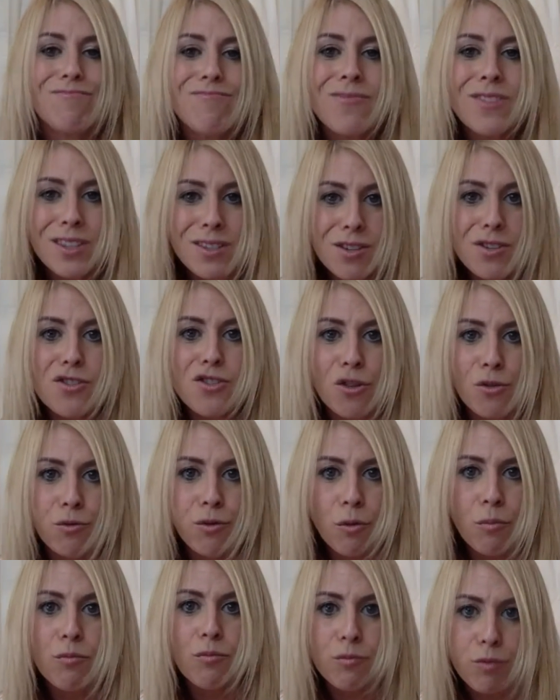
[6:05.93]
This is the
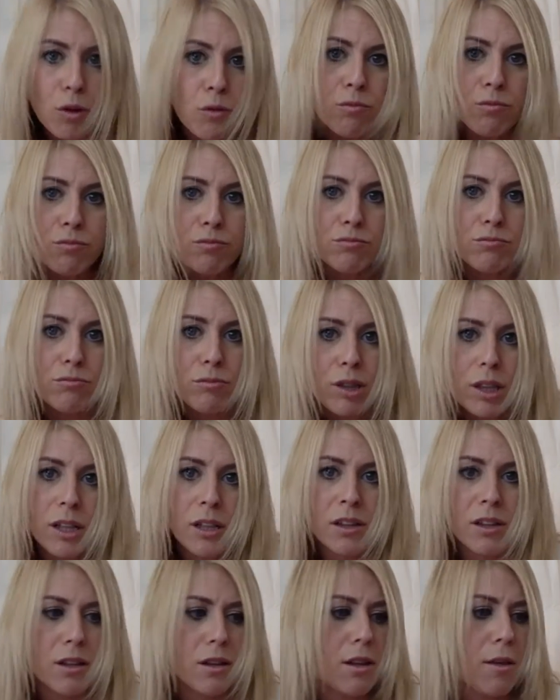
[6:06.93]
vroom, vroom
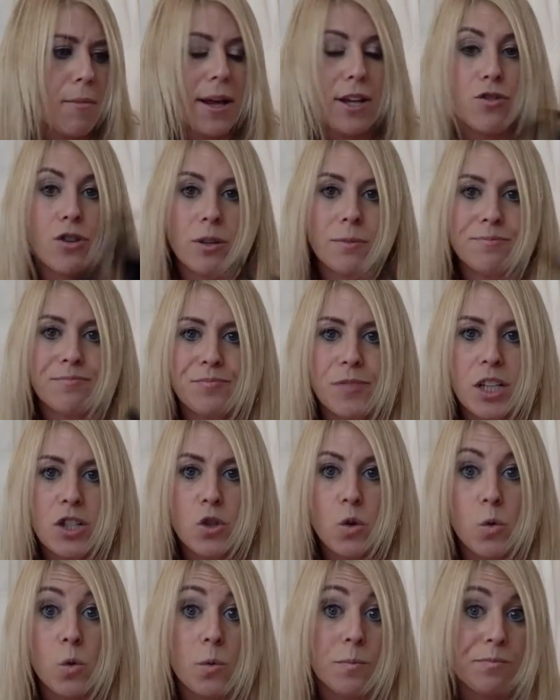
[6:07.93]
in the bedroom. It's
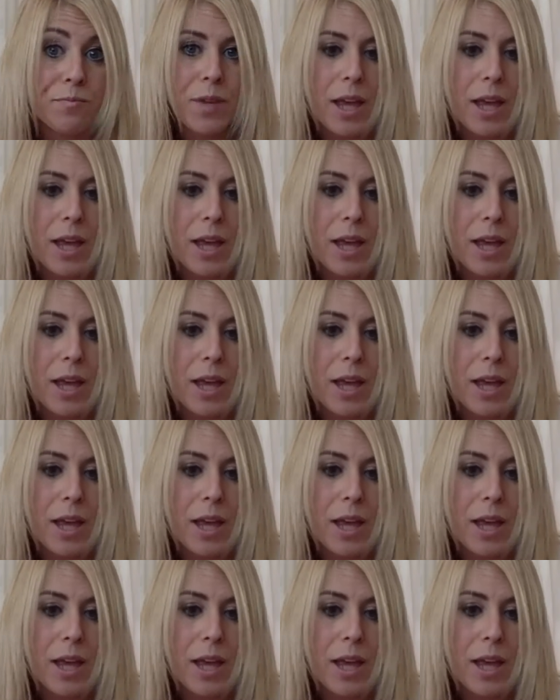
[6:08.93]
cool.